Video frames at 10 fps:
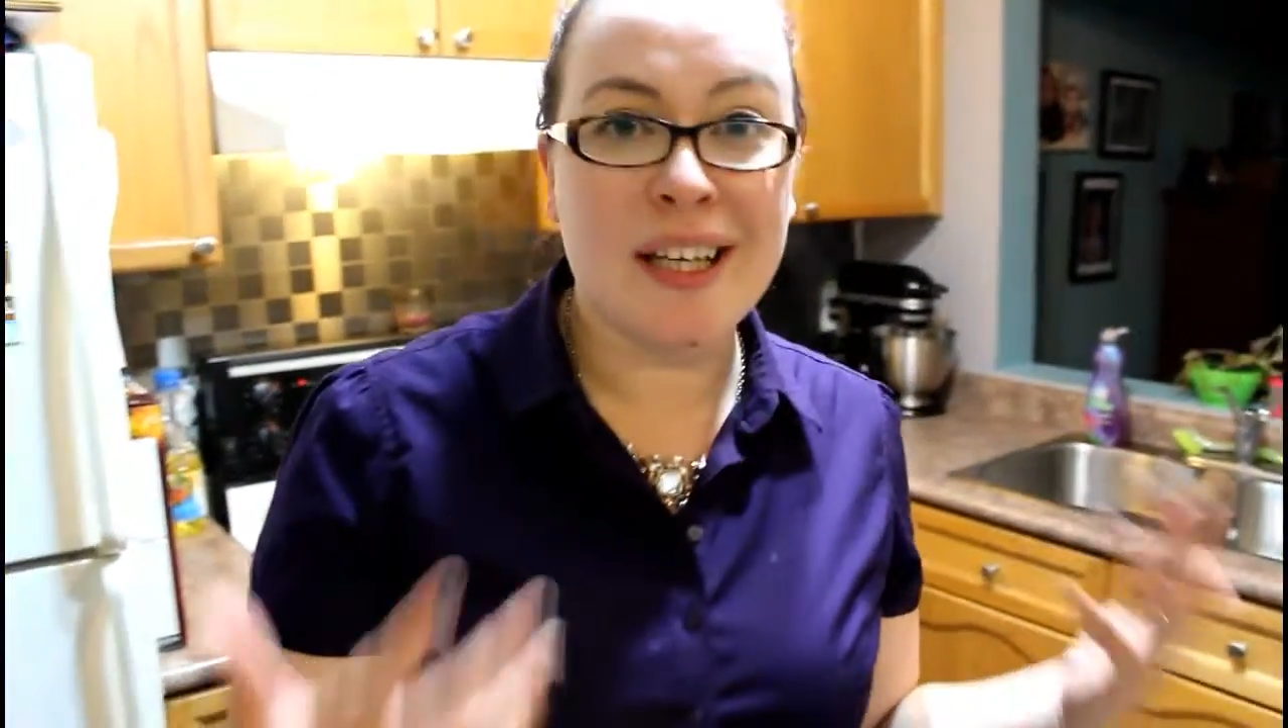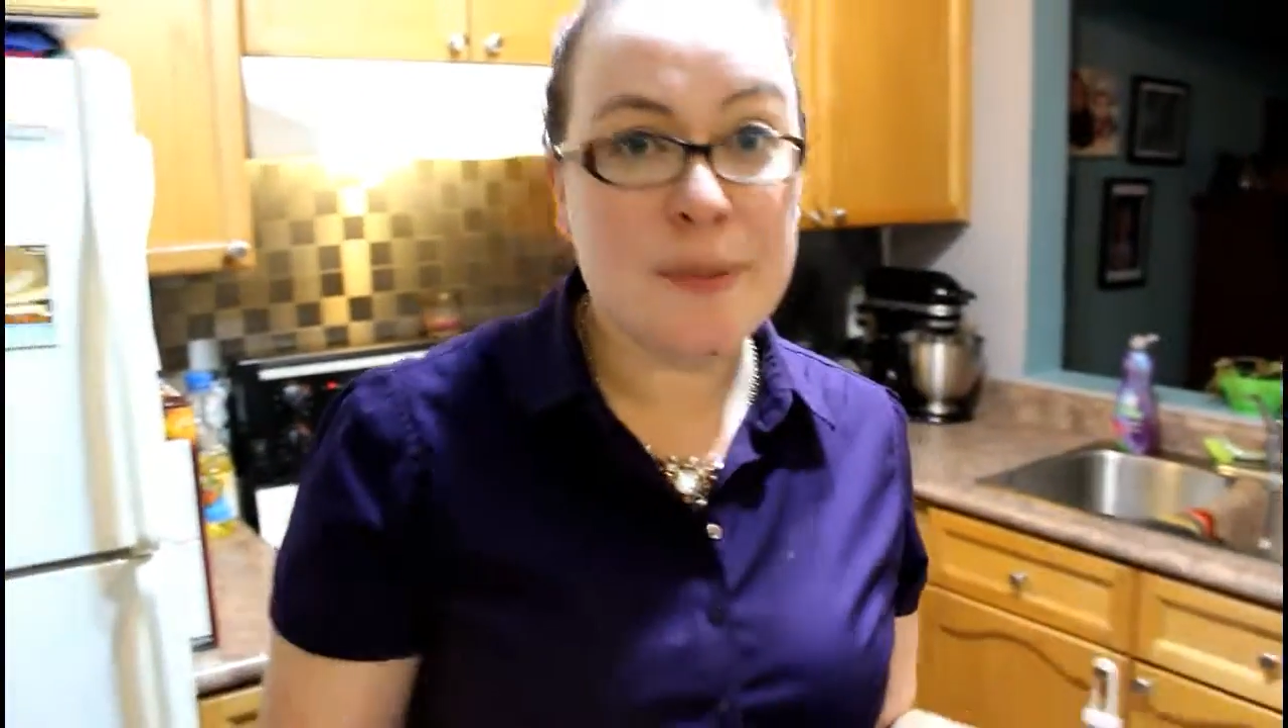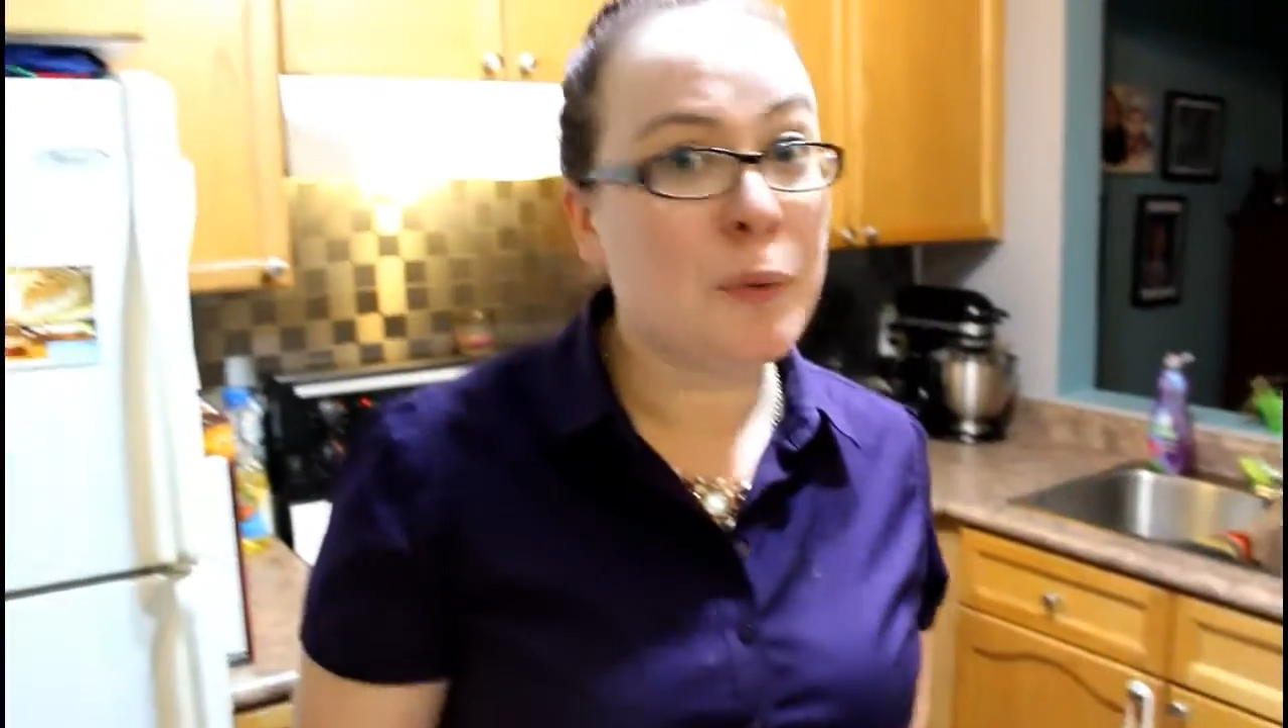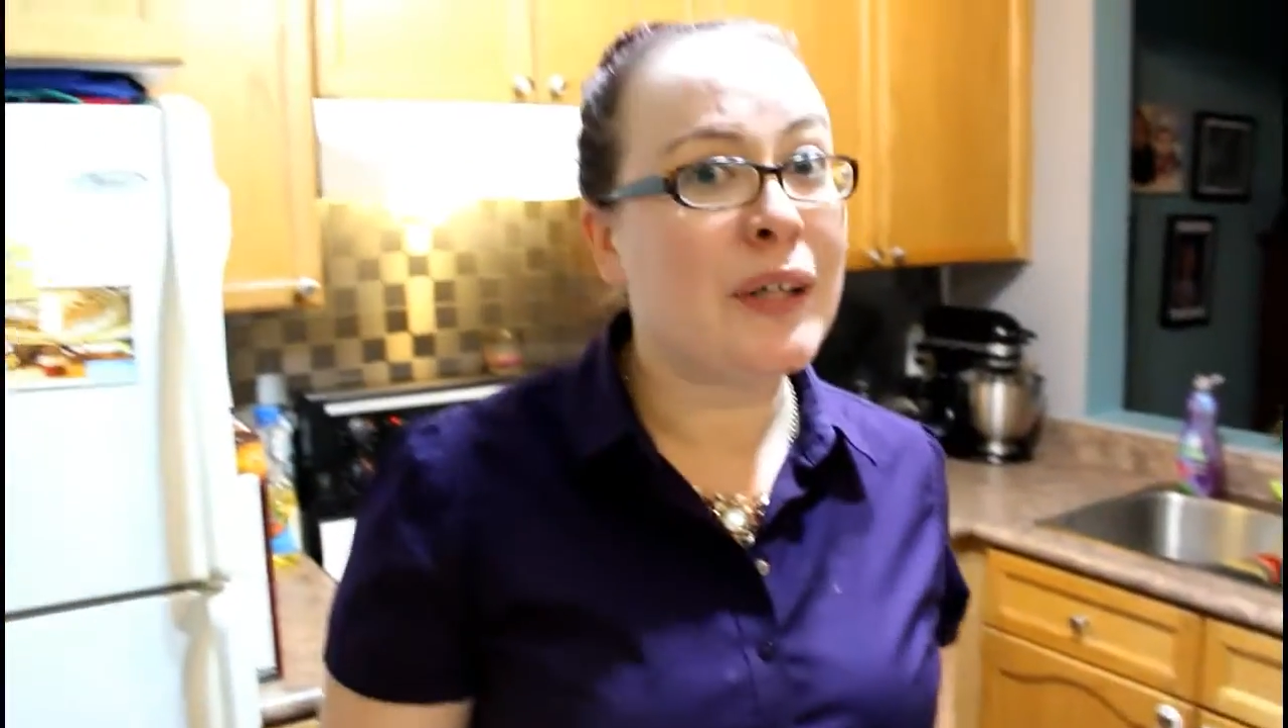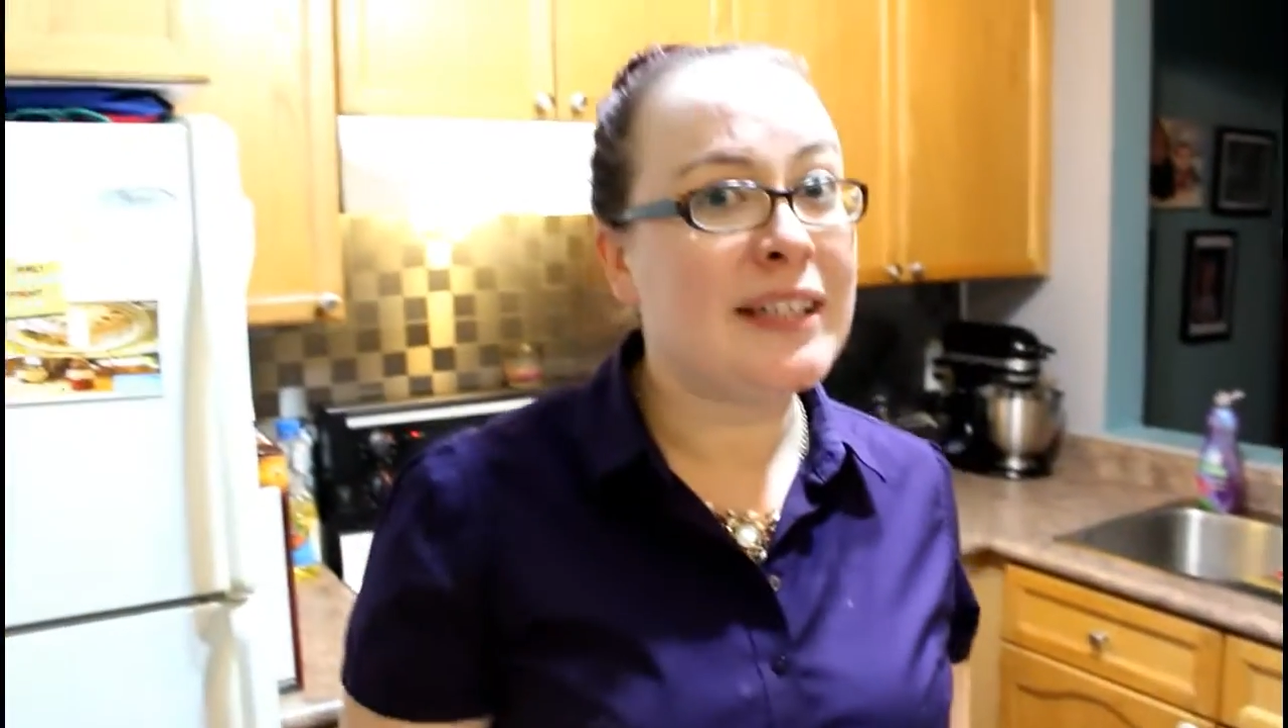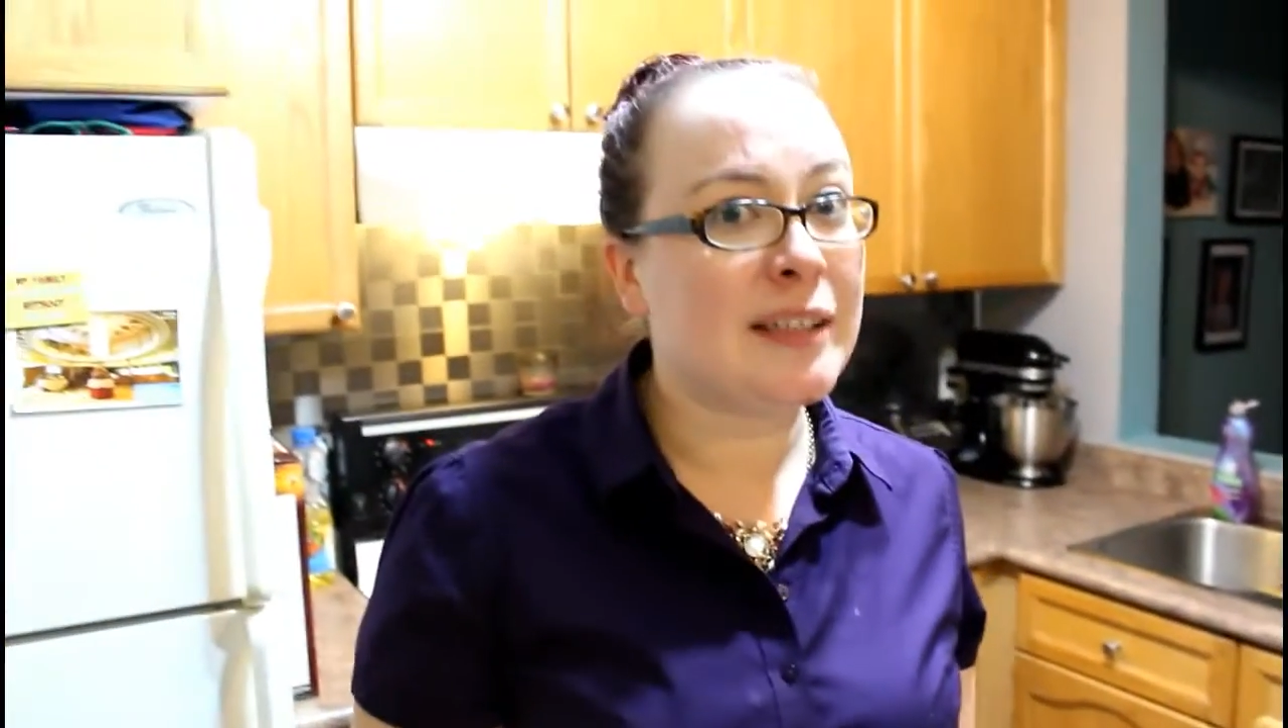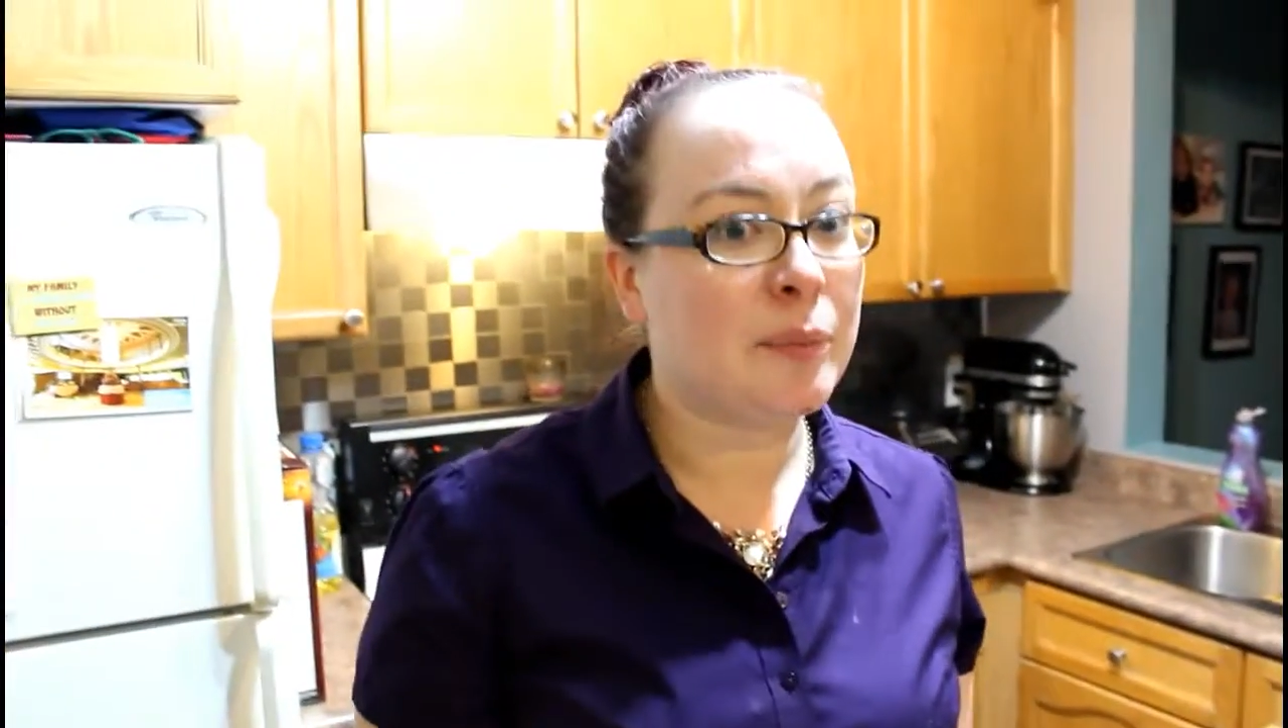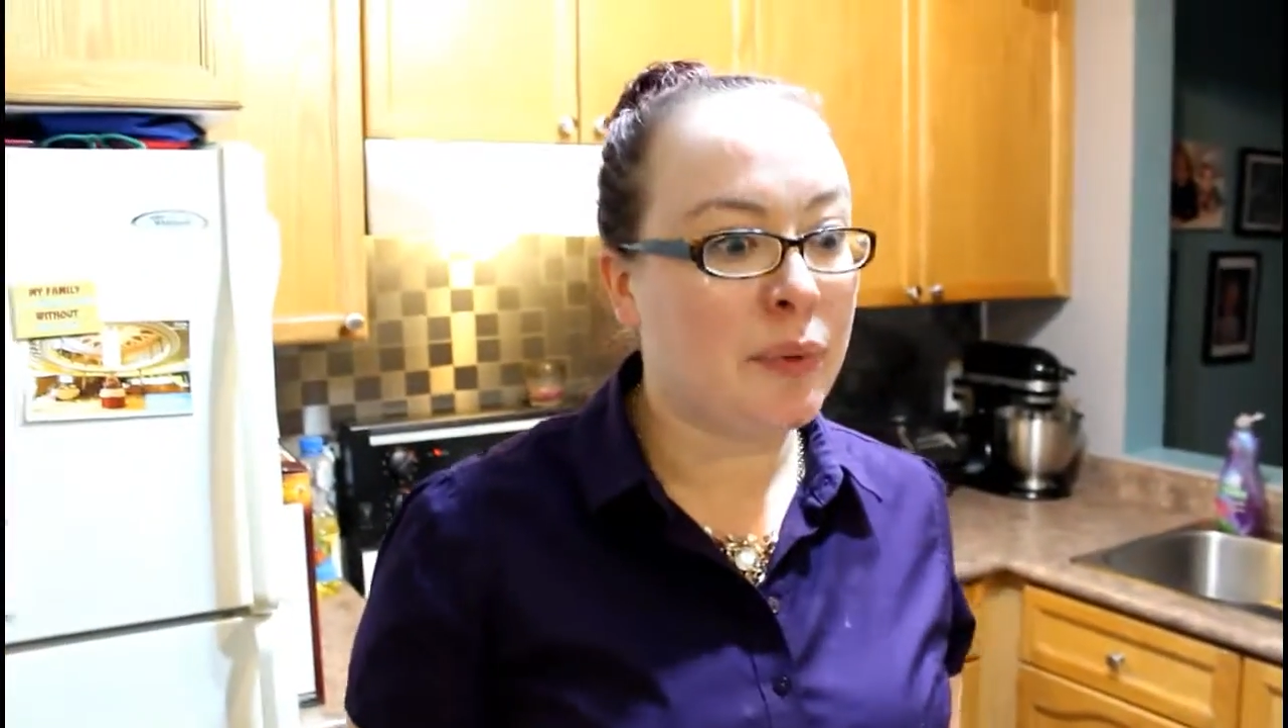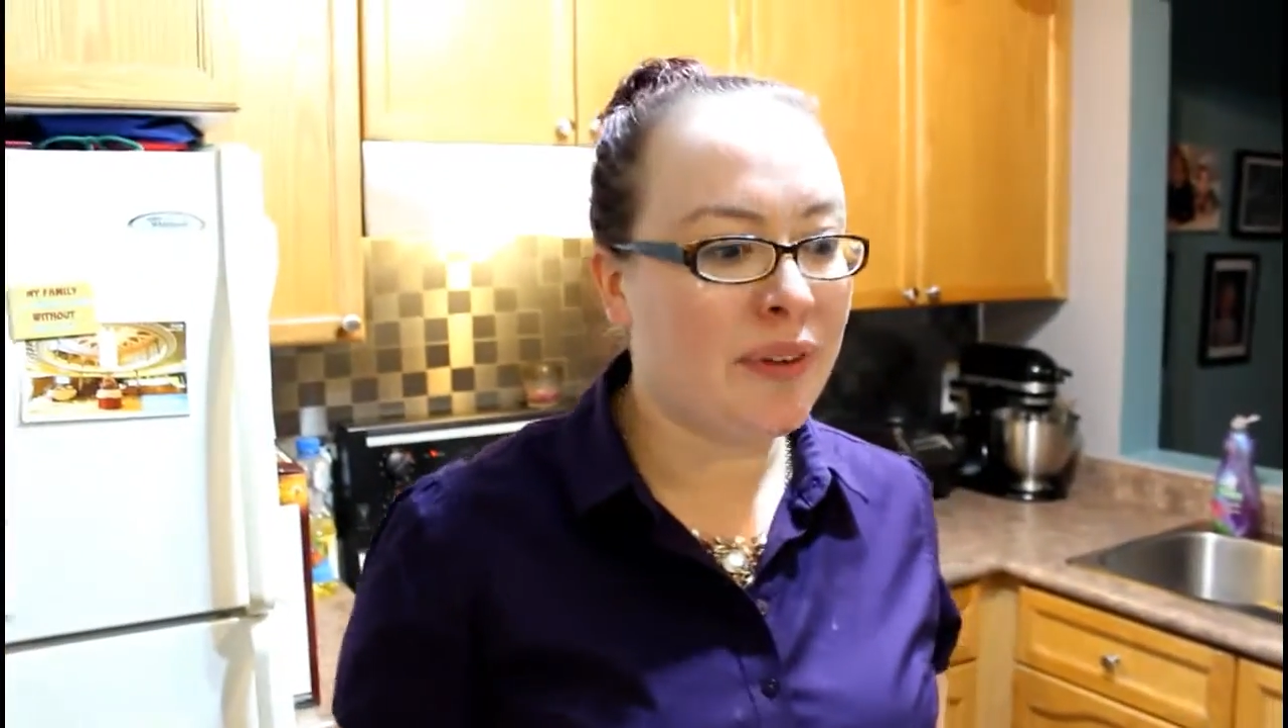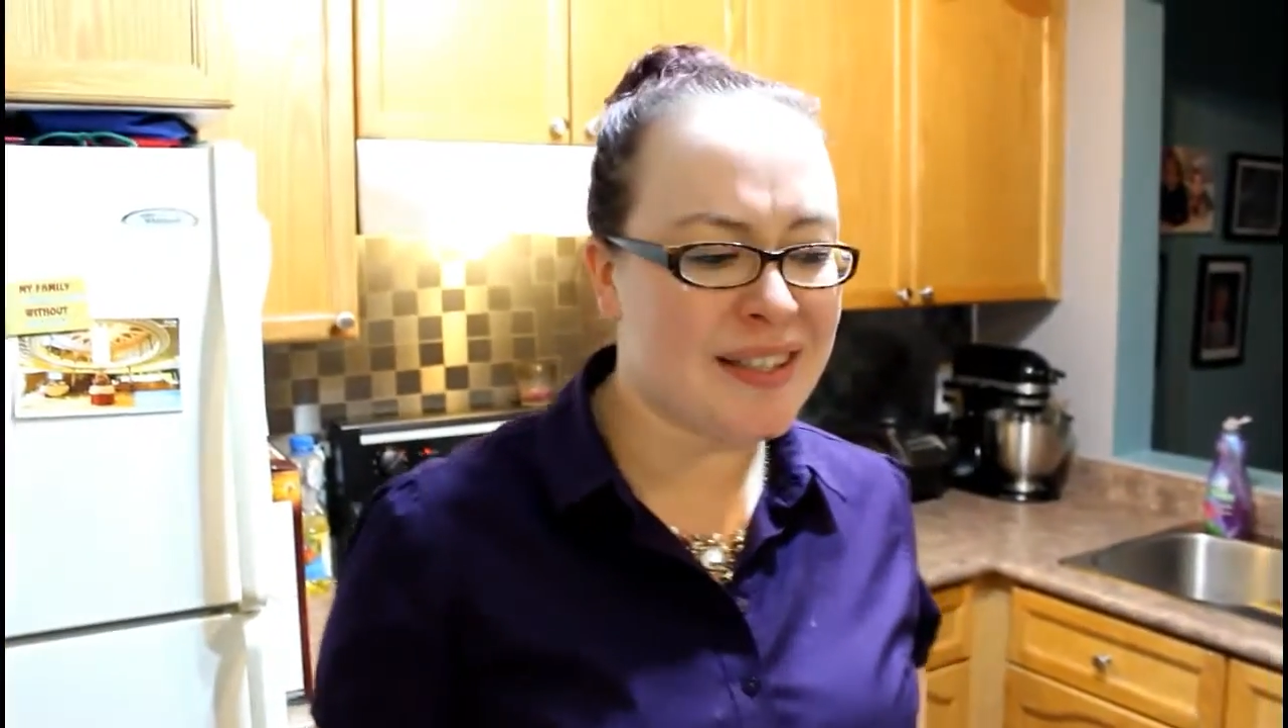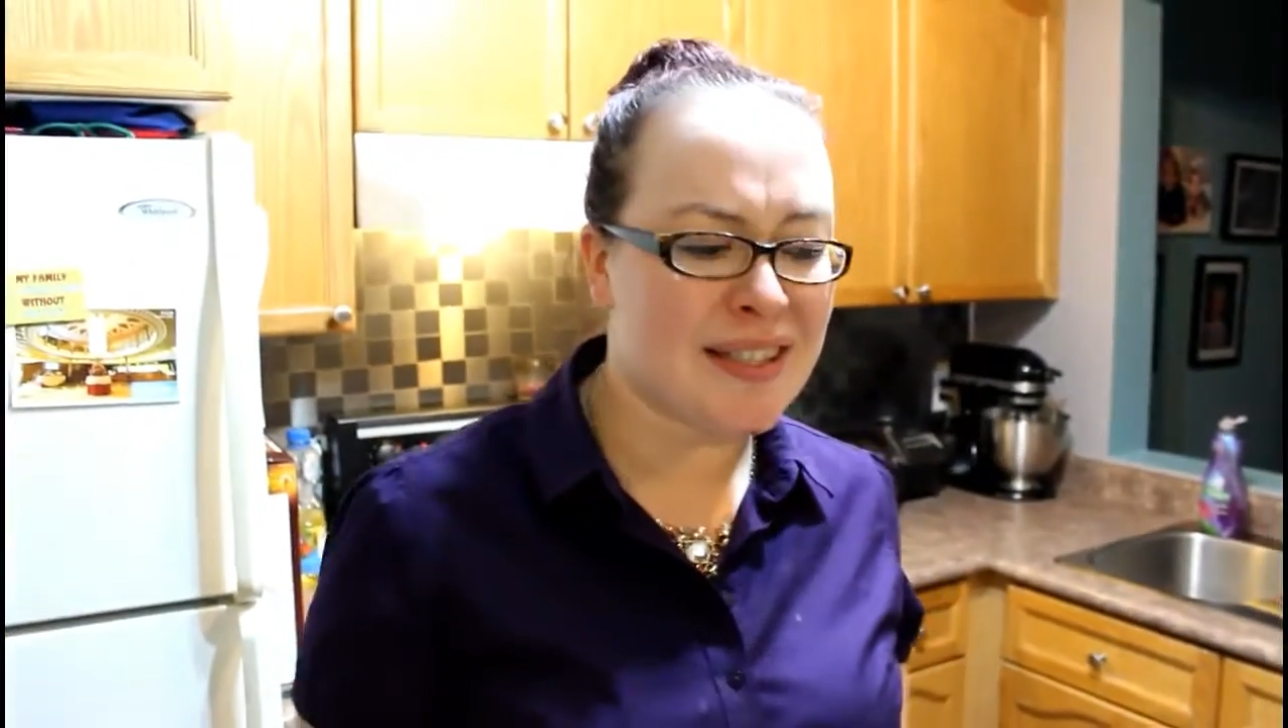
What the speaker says: it's pretty simple.